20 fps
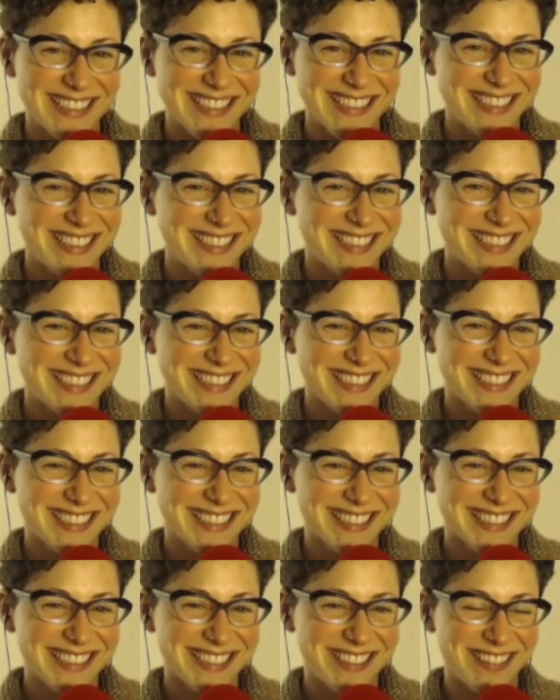fine.
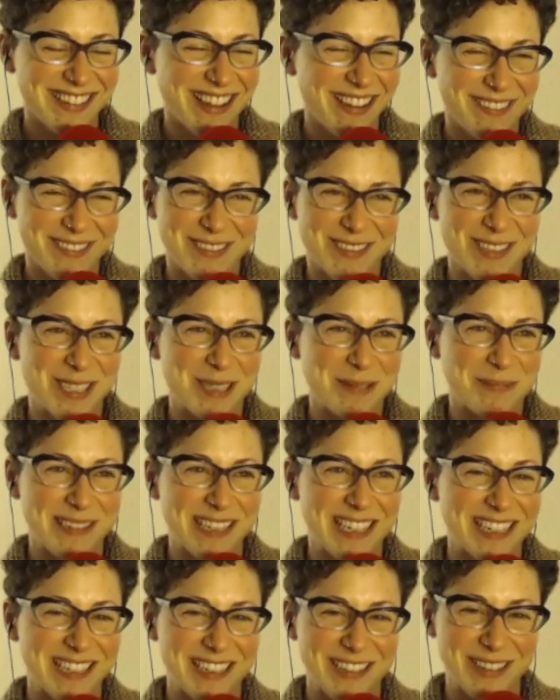You have to
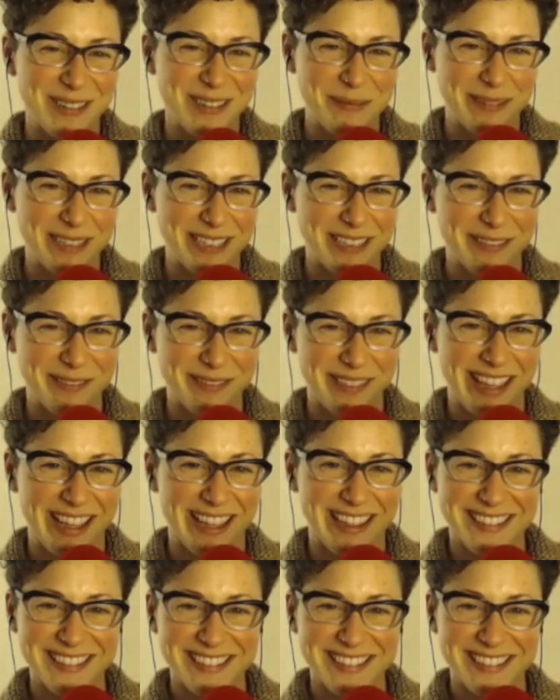explain a little bit of that.